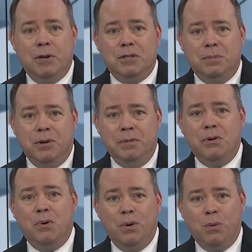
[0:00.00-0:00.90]
Supreme
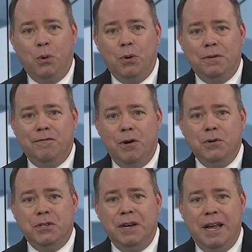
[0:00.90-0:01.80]
Court ruled
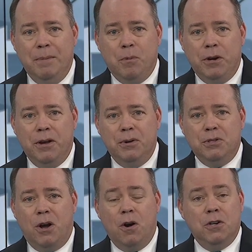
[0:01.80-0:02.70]
frozen embryos
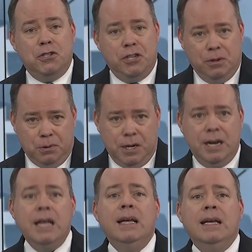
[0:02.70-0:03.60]
are
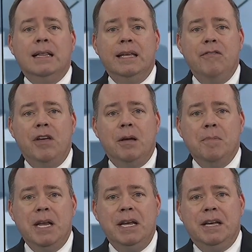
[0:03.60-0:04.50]
children, leaving
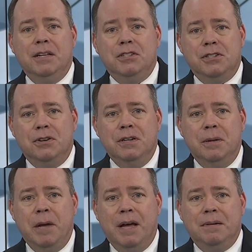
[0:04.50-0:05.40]
many concerned
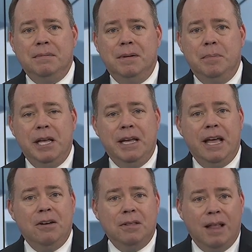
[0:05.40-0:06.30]
about being
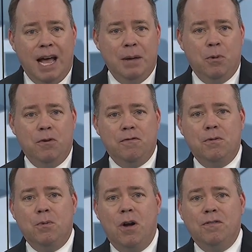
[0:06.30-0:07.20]
held liable for
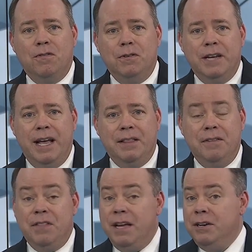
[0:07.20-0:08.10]
wrongful death
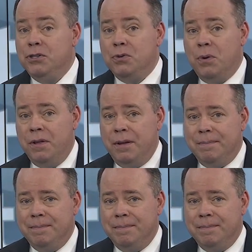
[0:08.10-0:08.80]
if they destroy them.